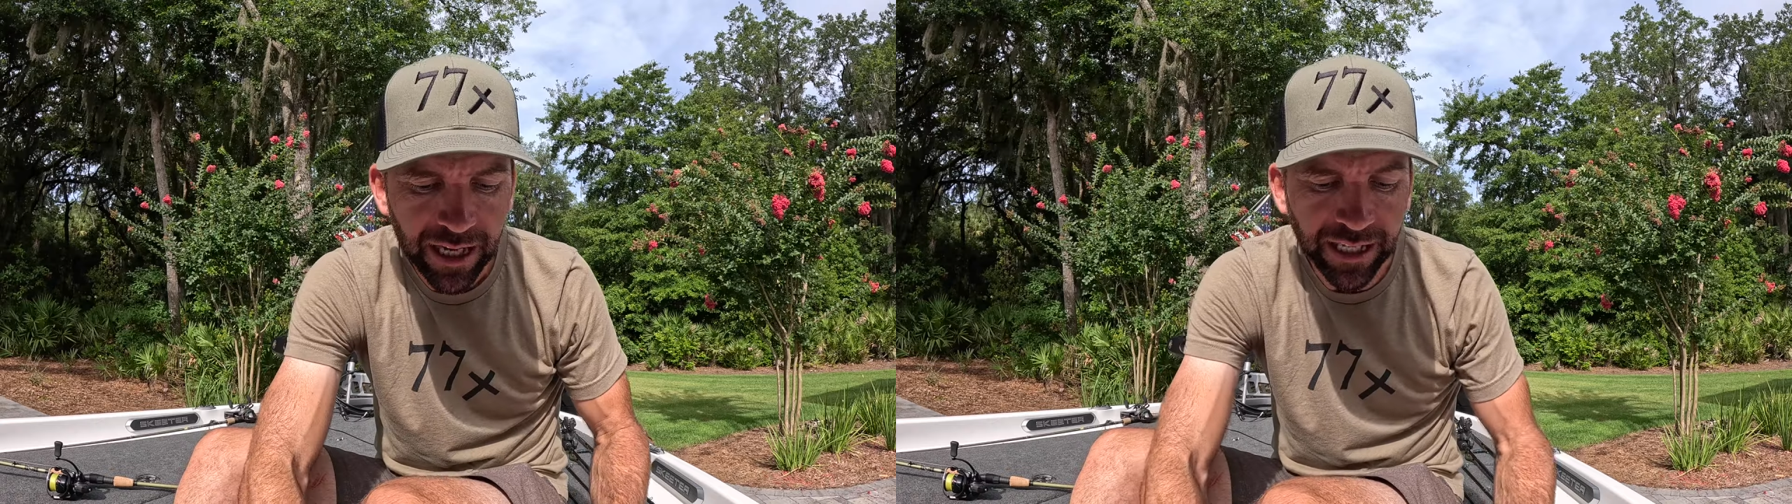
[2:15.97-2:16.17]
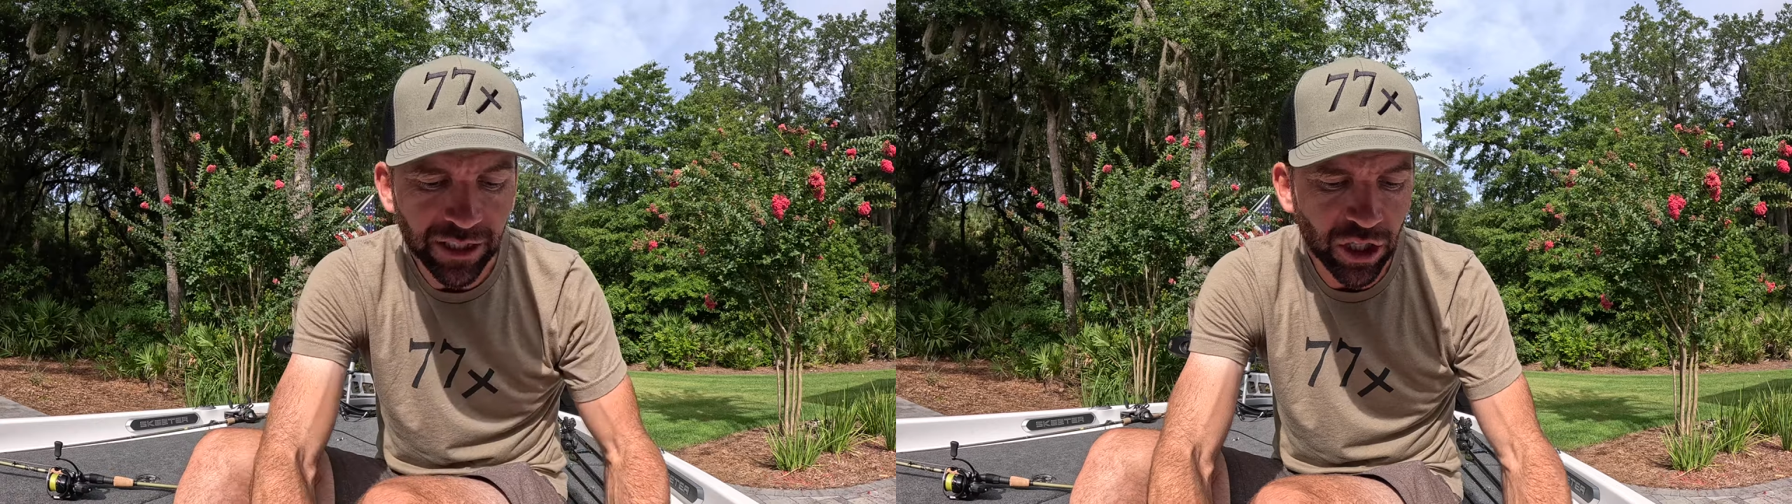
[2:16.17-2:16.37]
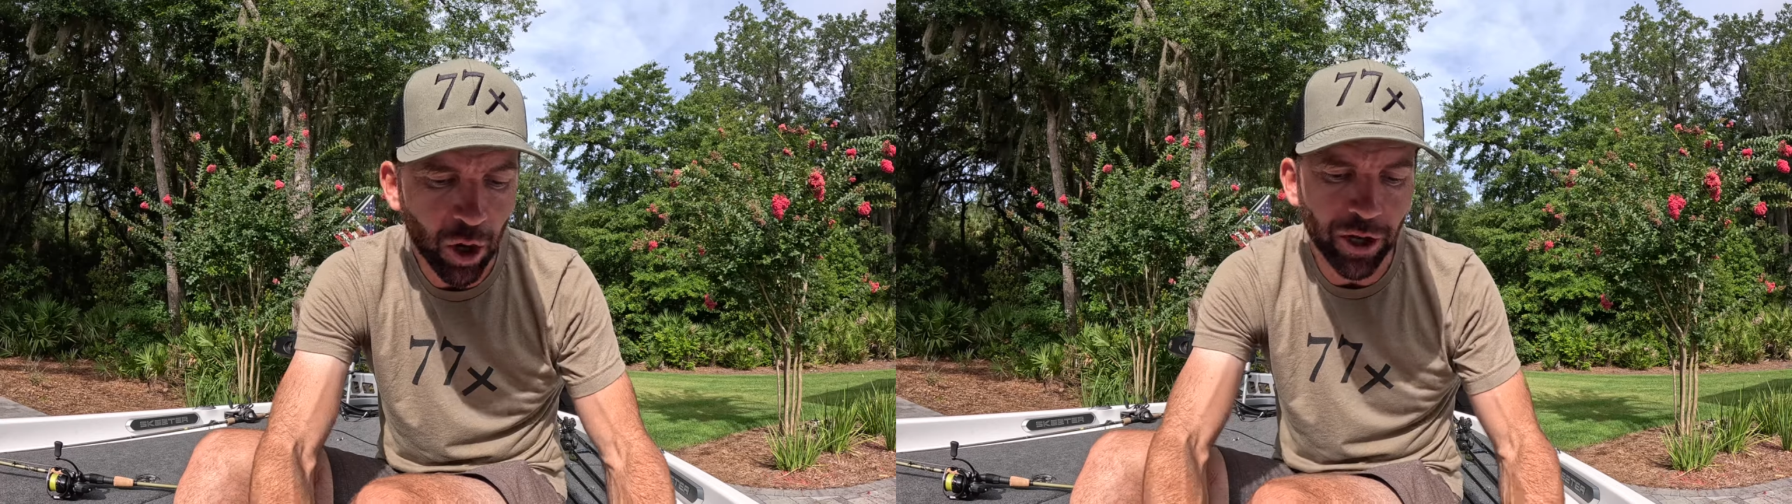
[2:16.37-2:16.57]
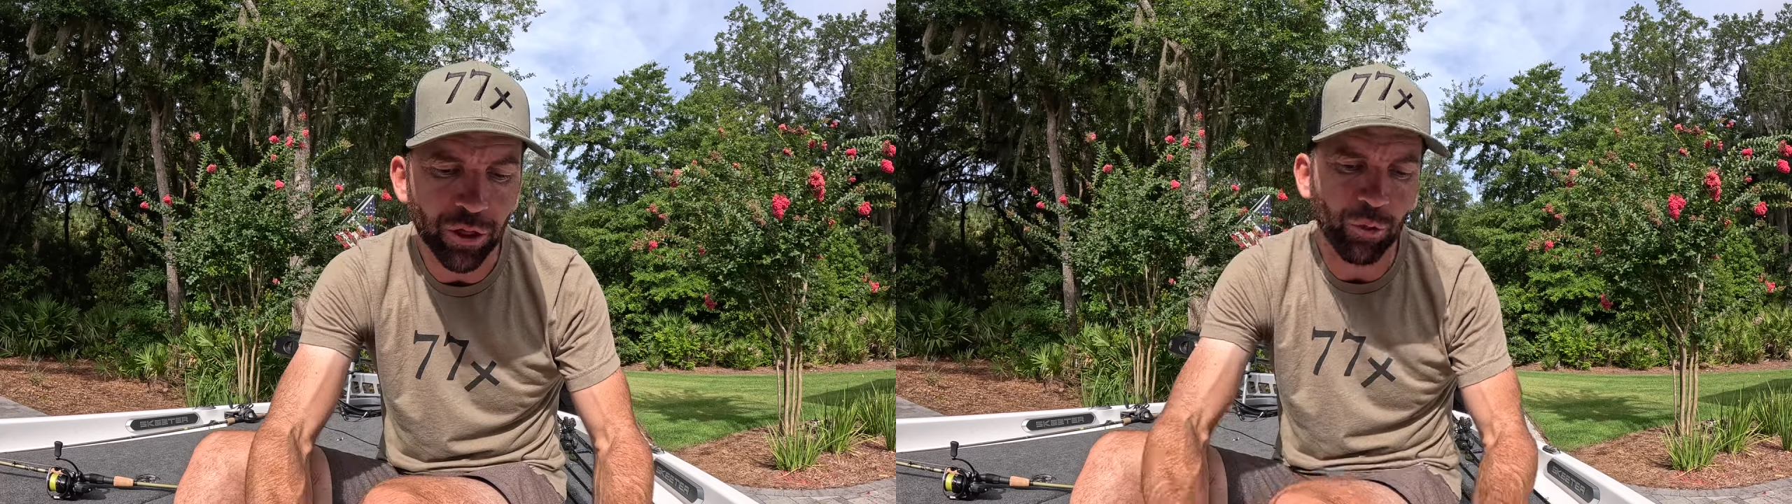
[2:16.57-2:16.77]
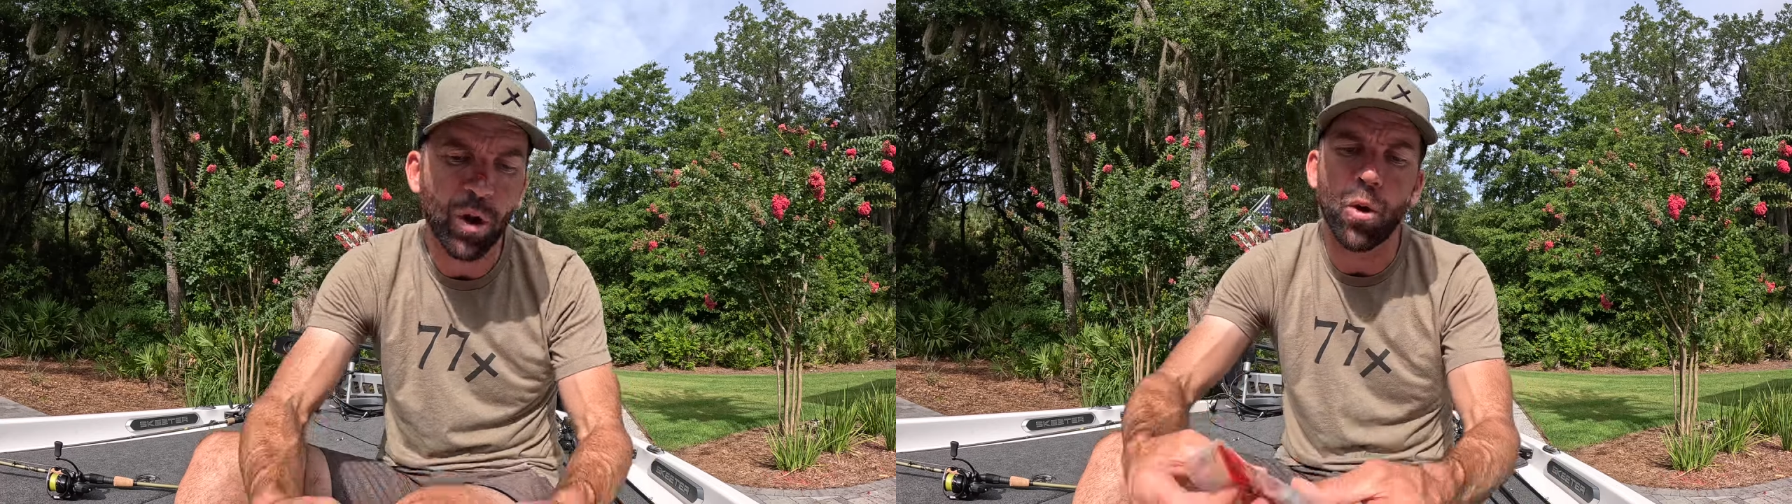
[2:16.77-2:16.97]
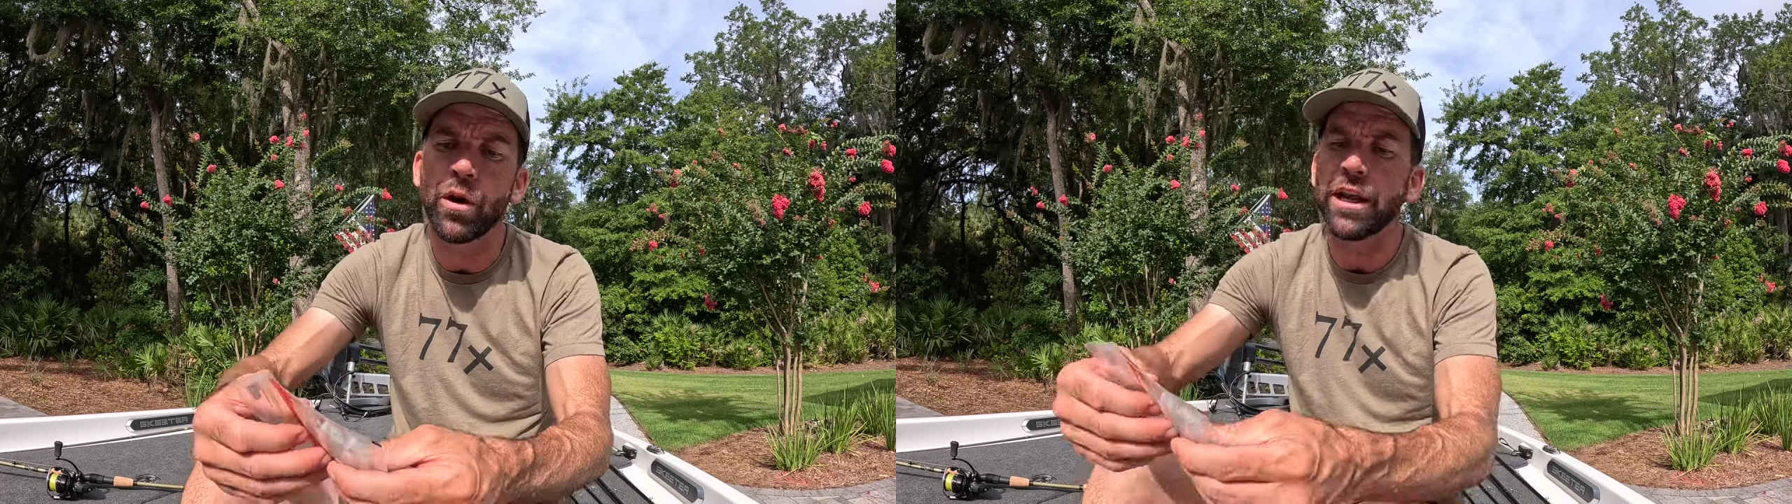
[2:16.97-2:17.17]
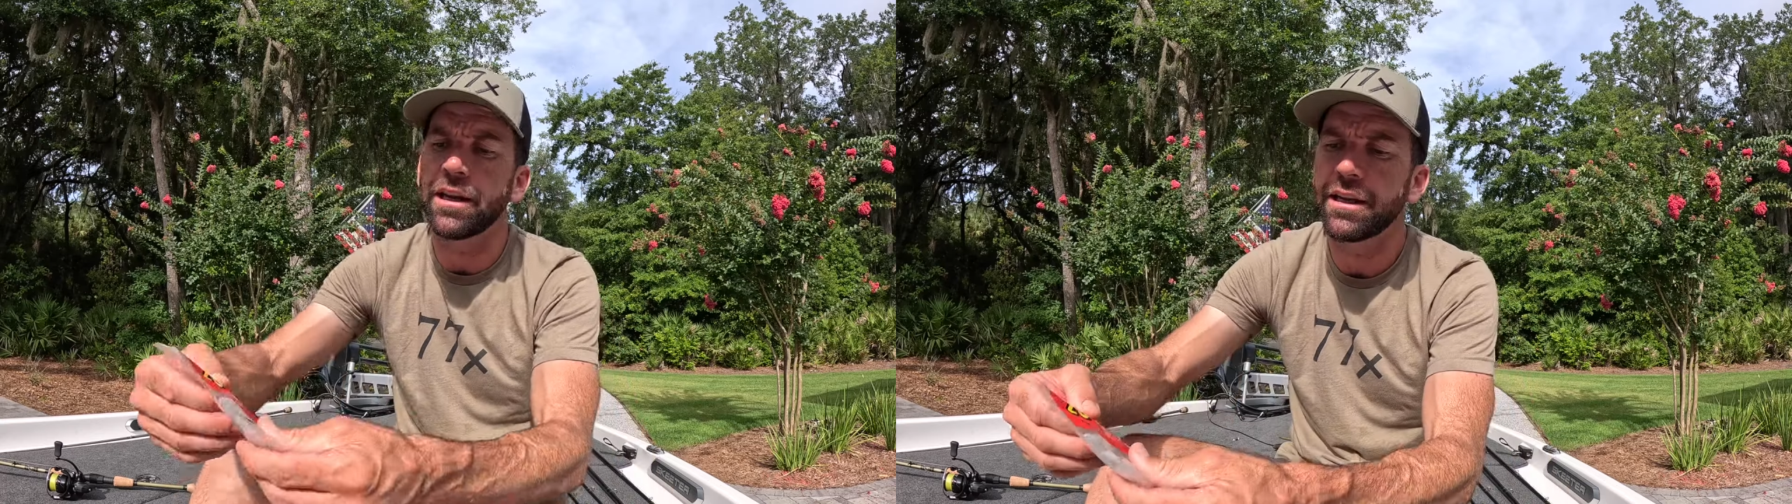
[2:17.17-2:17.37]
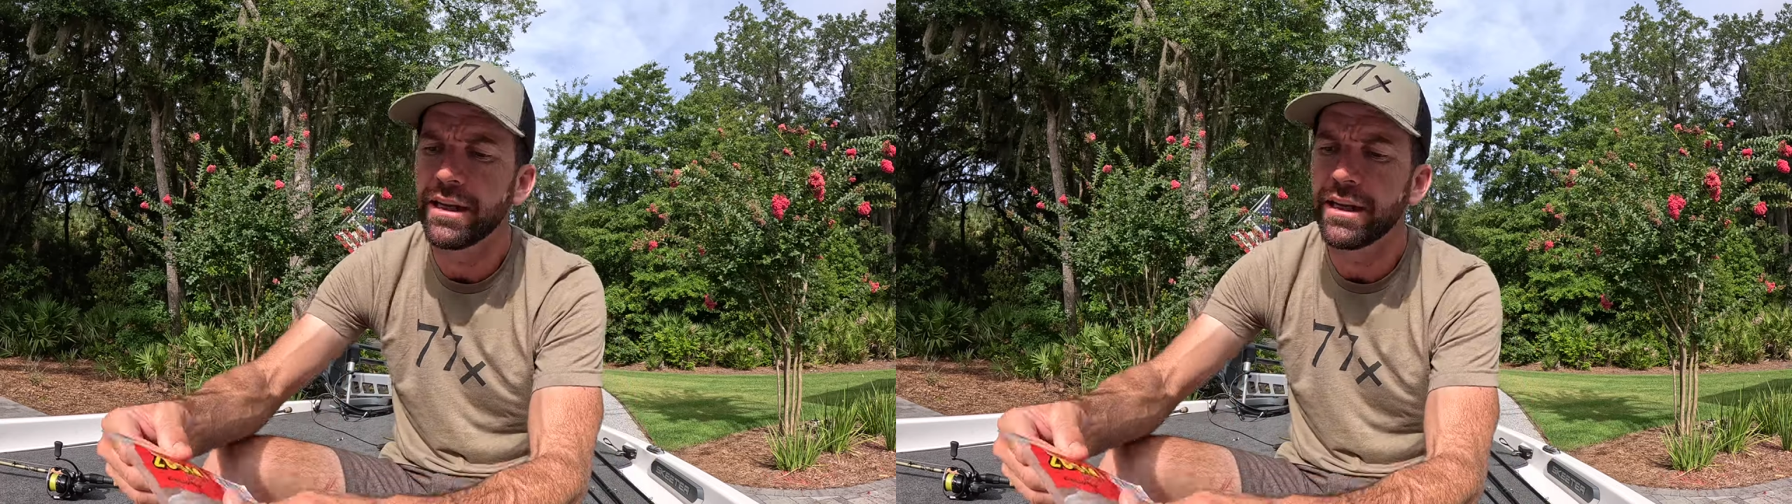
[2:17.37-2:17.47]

and started throwing it,